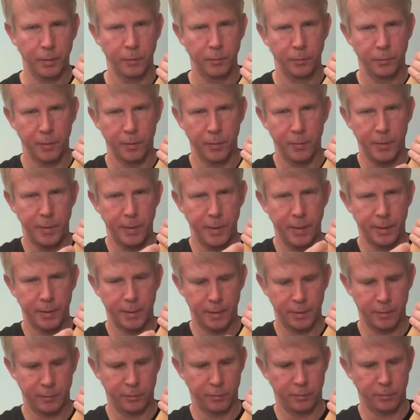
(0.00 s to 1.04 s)
So the neck
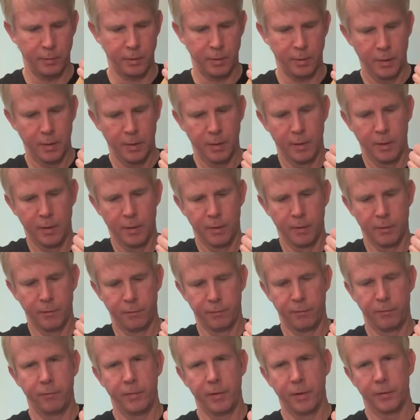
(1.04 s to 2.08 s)
actually
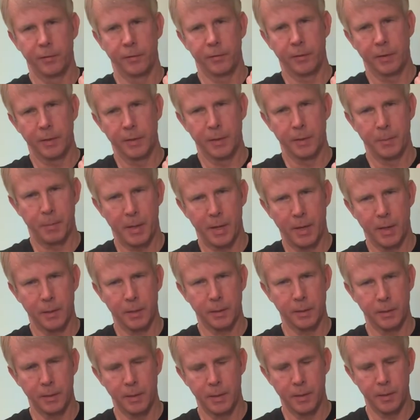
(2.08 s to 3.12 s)
fits in the
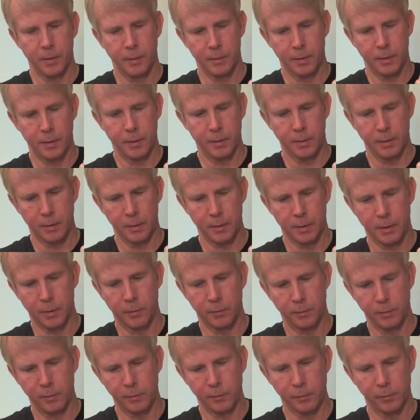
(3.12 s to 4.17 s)
pocket here, and then it
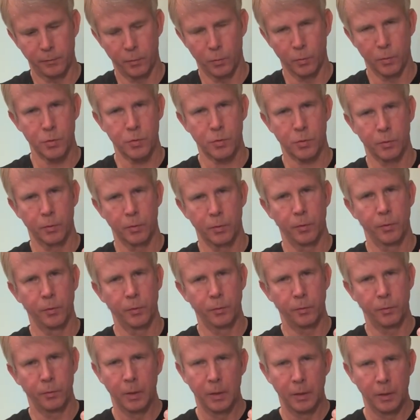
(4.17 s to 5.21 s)
gets these 4
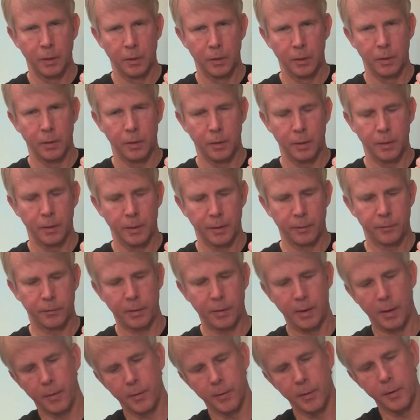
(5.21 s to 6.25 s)
screws, and that's
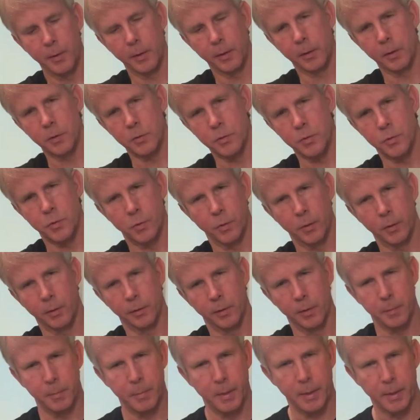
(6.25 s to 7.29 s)
how the neck is joined to
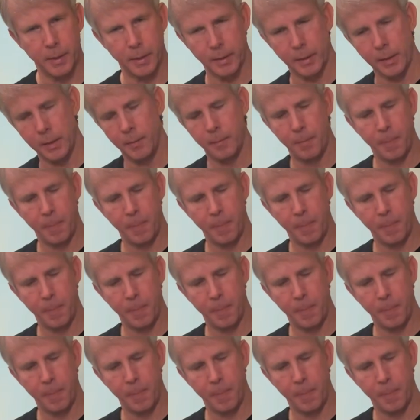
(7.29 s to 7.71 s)
the body.